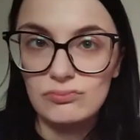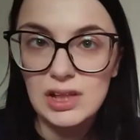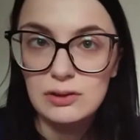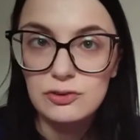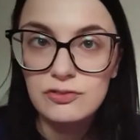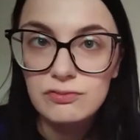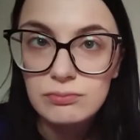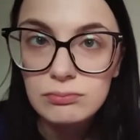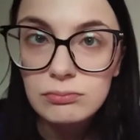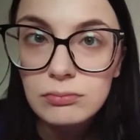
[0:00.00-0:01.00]
looks
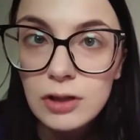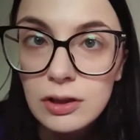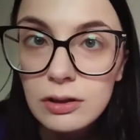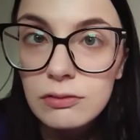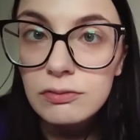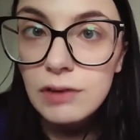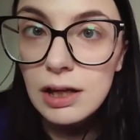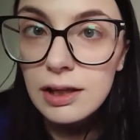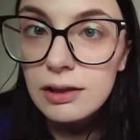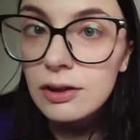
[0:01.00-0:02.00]

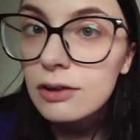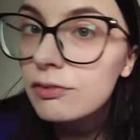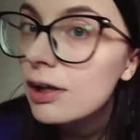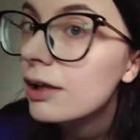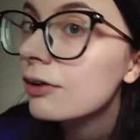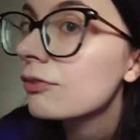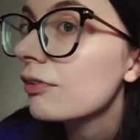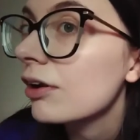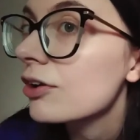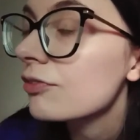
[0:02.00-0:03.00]
fairly, like a fairly good
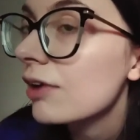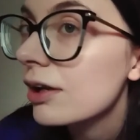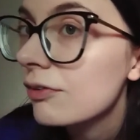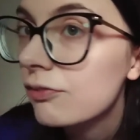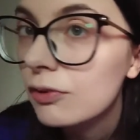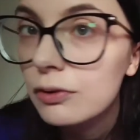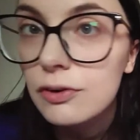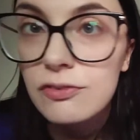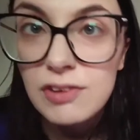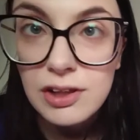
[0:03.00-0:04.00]
finish, fairly
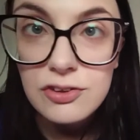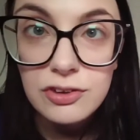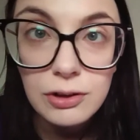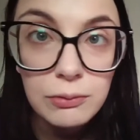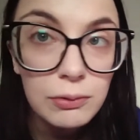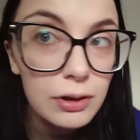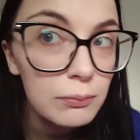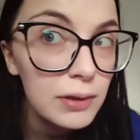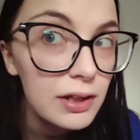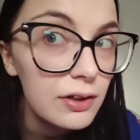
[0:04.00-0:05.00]
flawless finish, and I'm quite
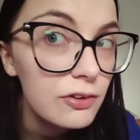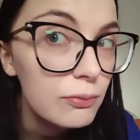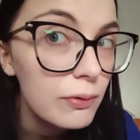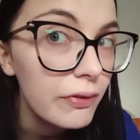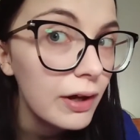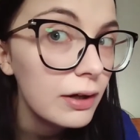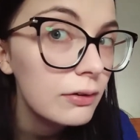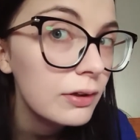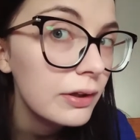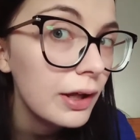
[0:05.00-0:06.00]
pleased with that.
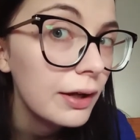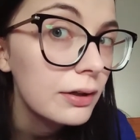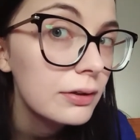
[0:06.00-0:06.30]
Look at that.